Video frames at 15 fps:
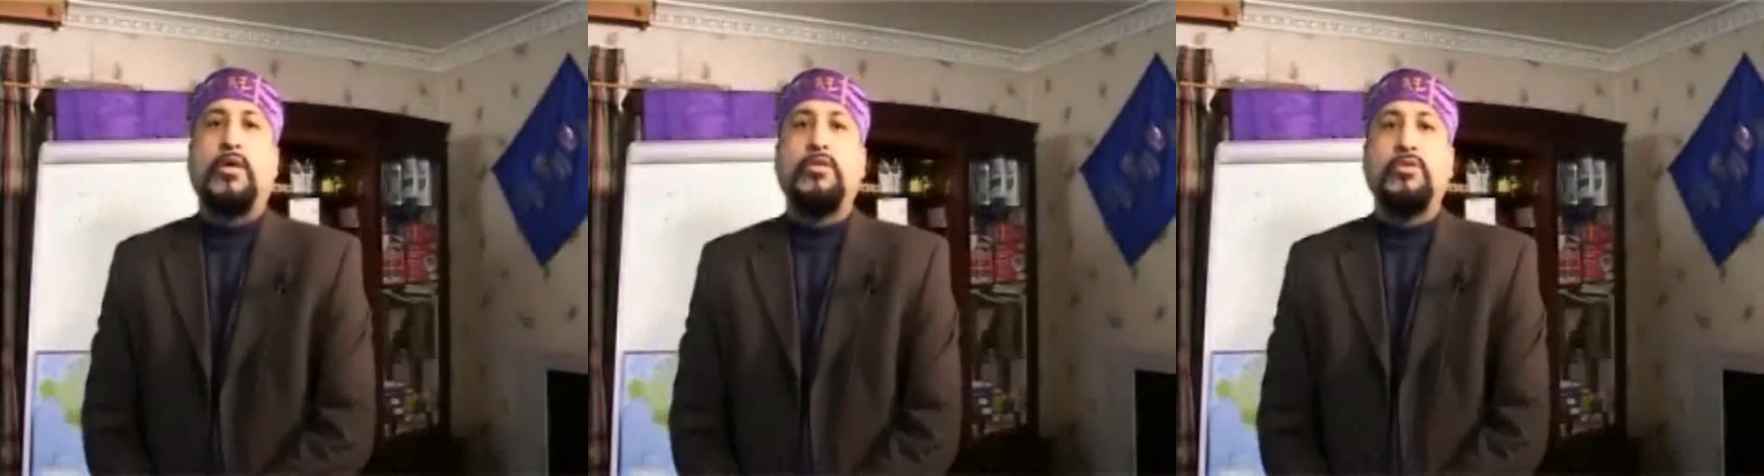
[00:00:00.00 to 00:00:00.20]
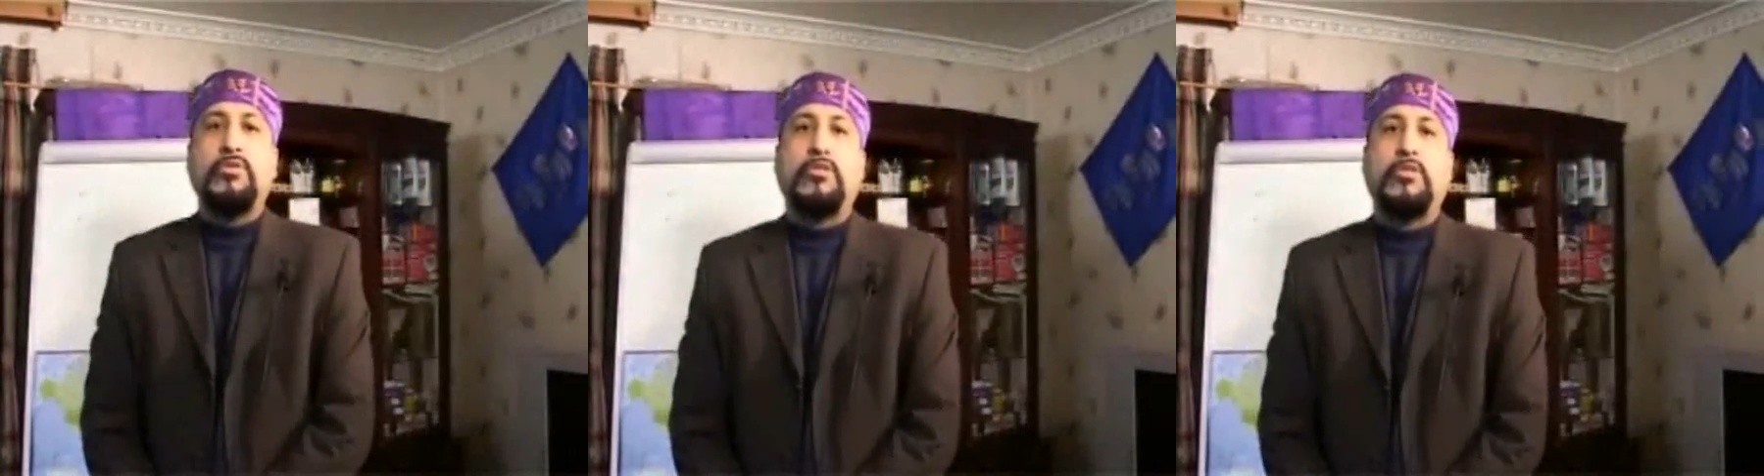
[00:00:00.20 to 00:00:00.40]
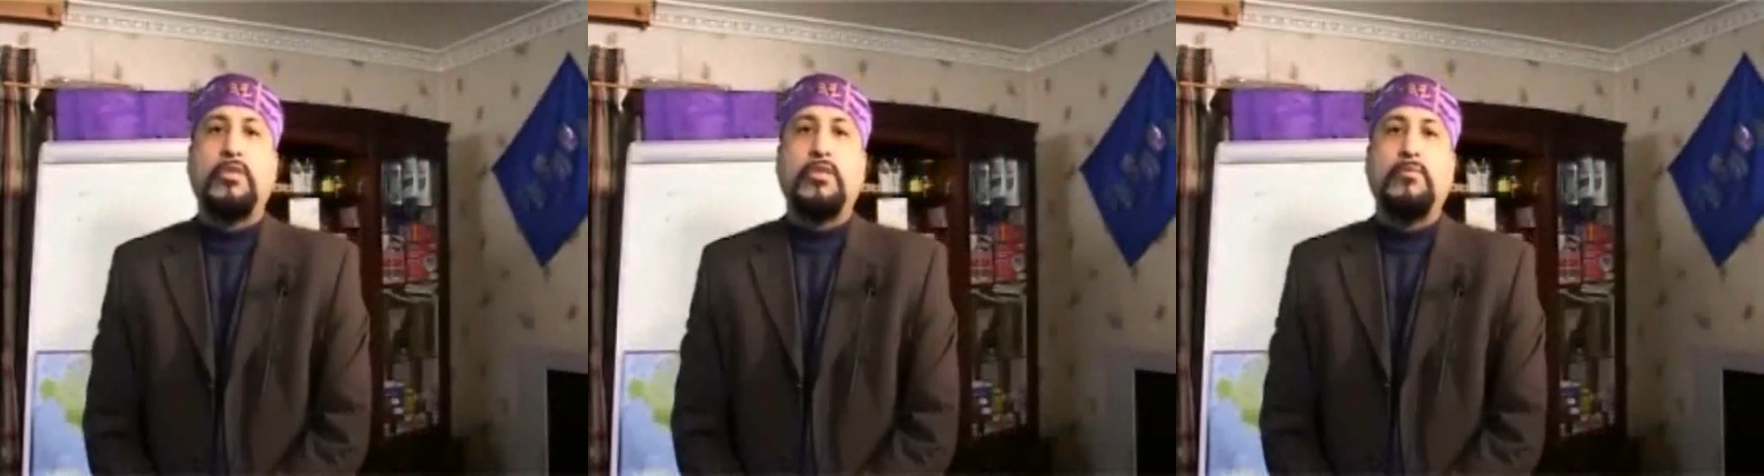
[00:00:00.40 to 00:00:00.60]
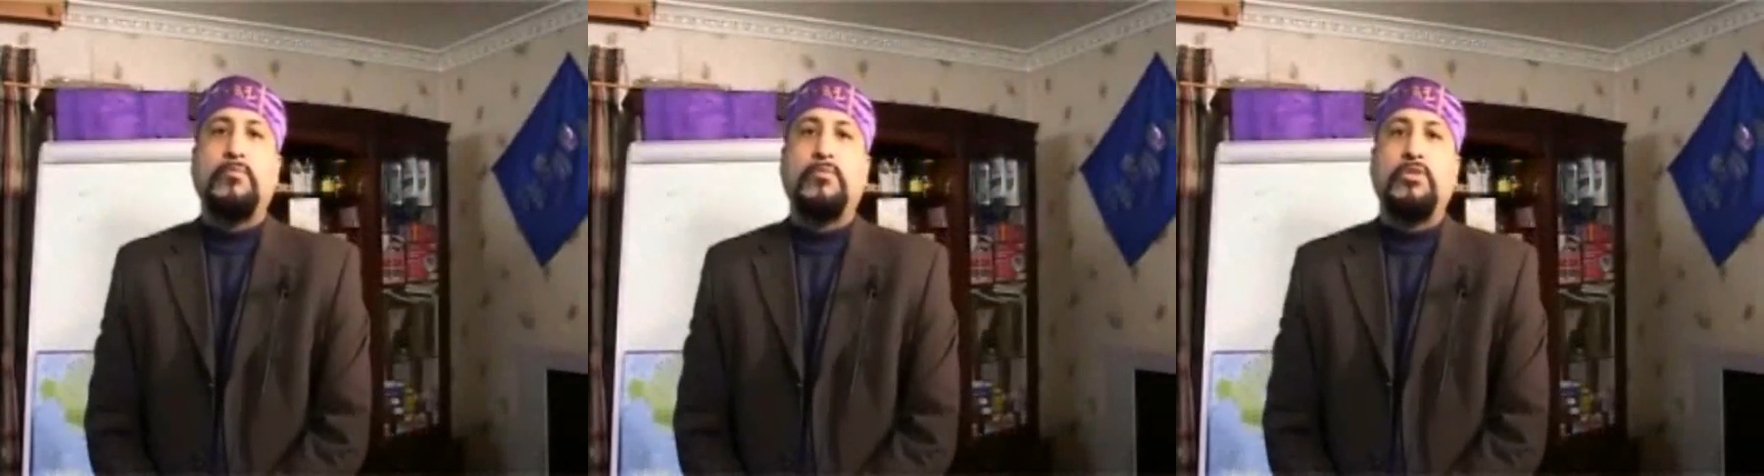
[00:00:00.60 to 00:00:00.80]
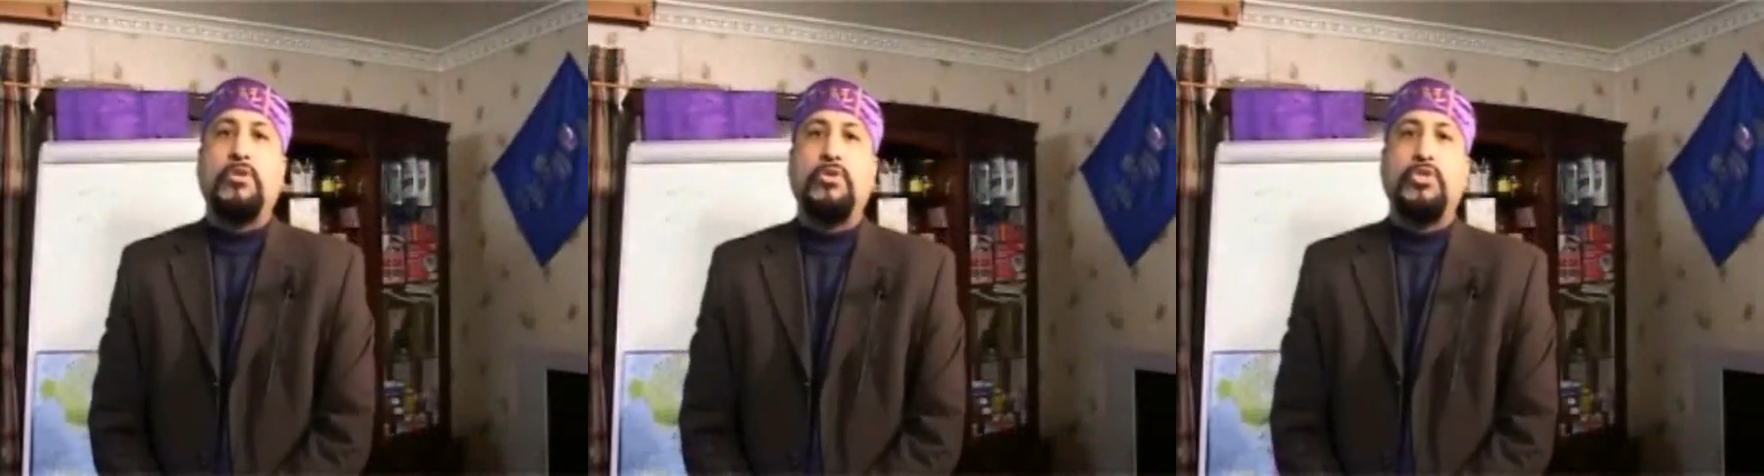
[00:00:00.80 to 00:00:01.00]
I use the
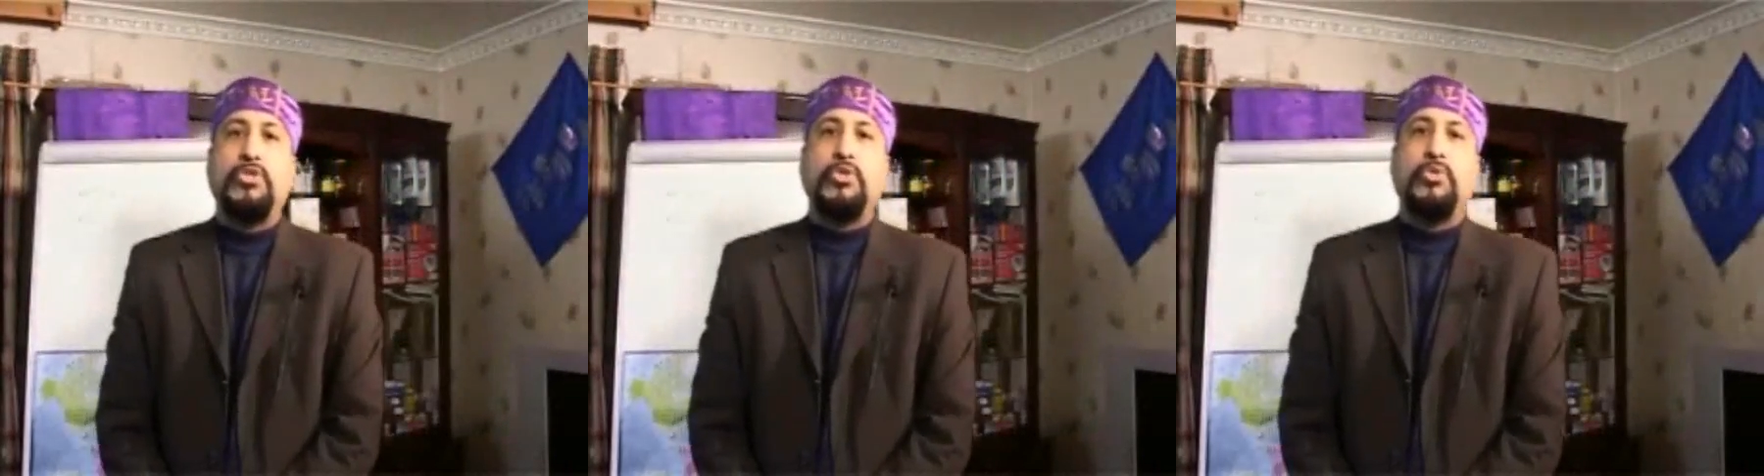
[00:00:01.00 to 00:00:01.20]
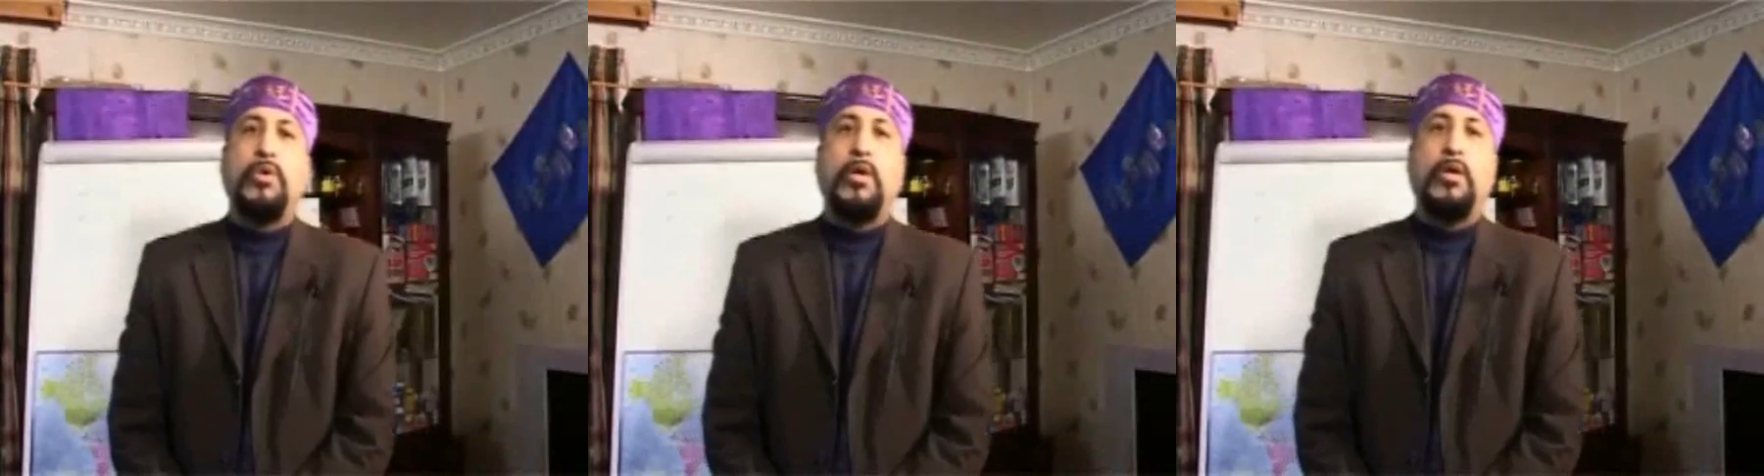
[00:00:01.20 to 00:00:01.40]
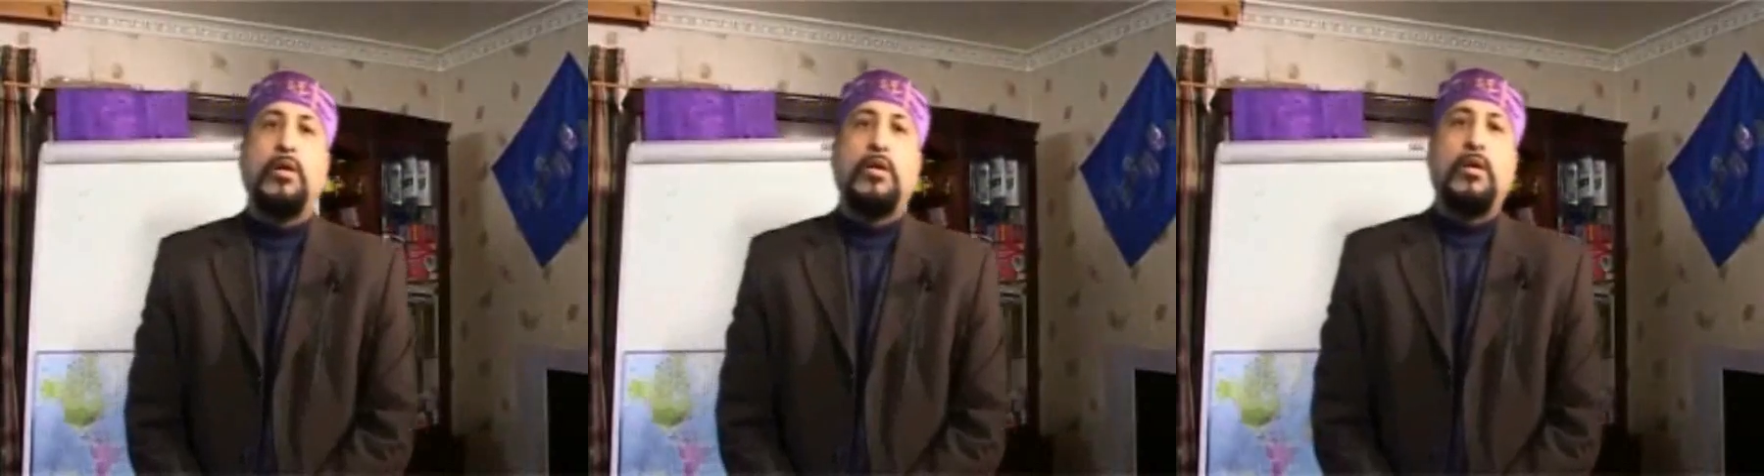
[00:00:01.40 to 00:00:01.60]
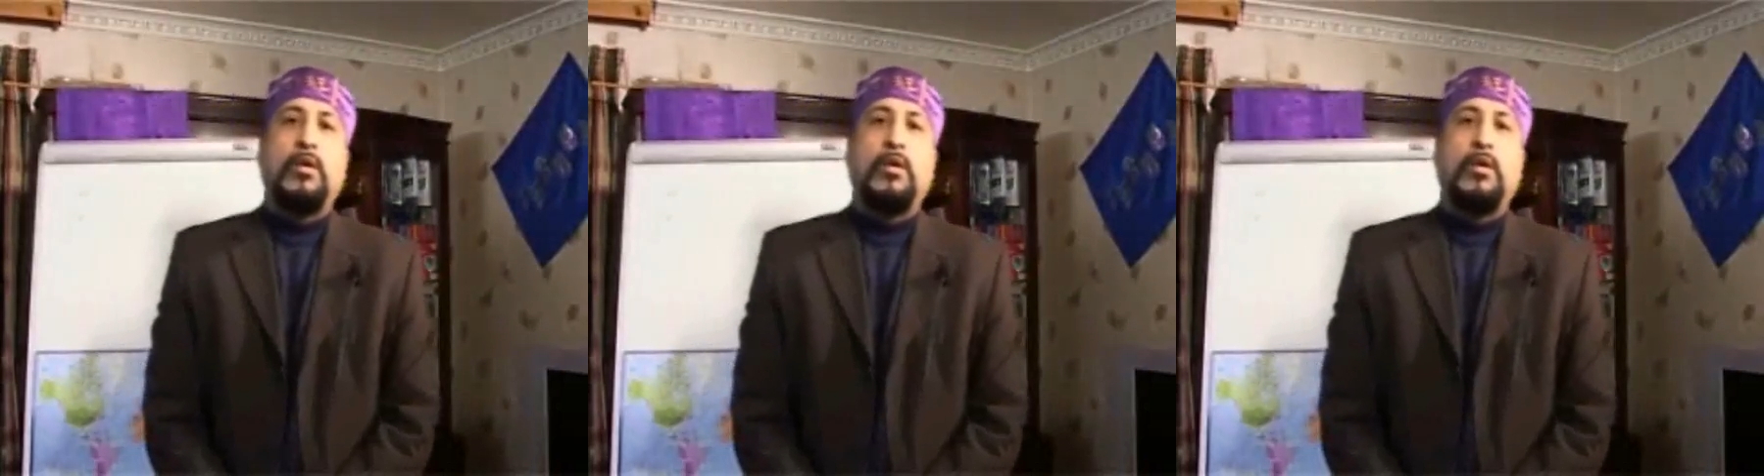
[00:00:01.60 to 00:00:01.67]
term Yahushua